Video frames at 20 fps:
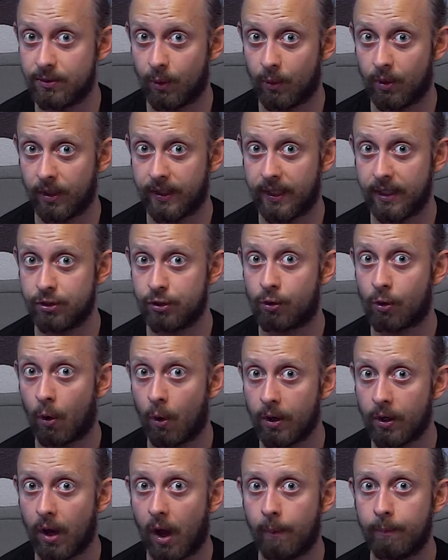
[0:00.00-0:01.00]
When we're kids
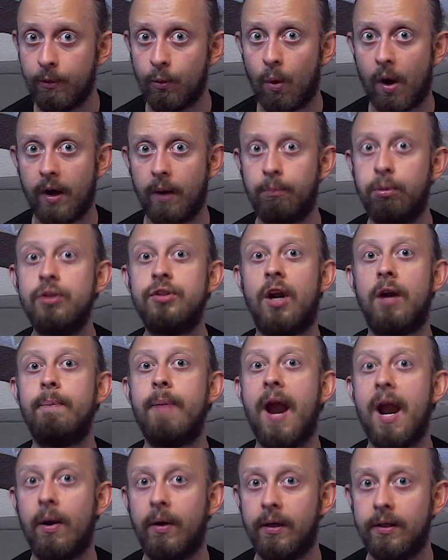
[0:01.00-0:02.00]
growing up, we want to please our
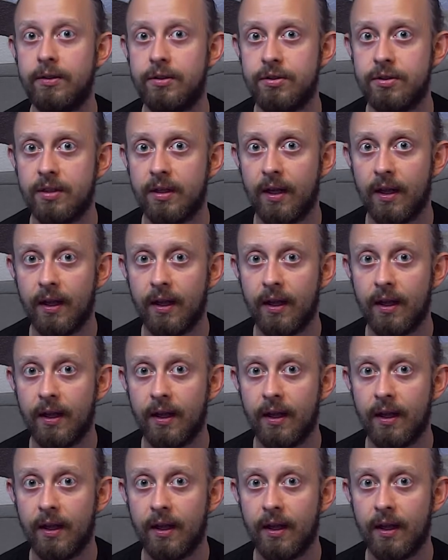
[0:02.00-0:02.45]
parents.